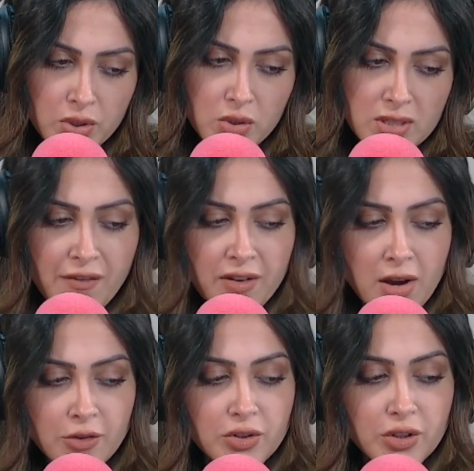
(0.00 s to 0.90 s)
to
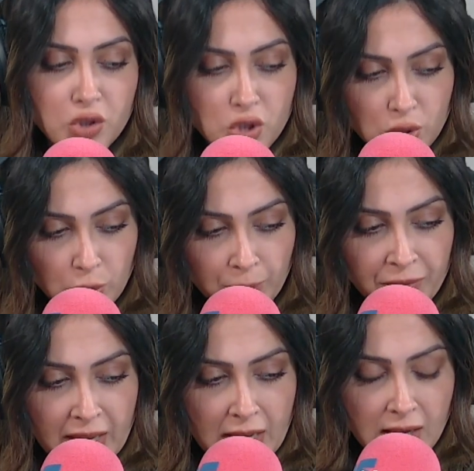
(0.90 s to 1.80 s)
702.
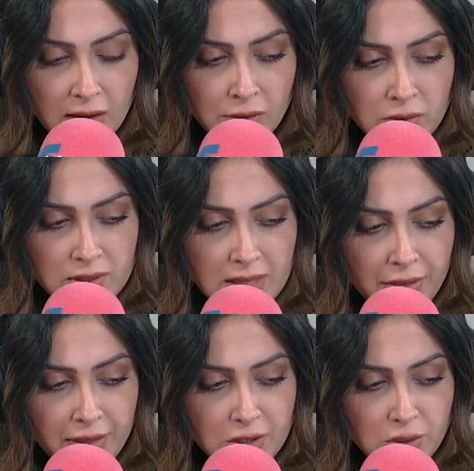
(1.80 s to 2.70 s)
It also said that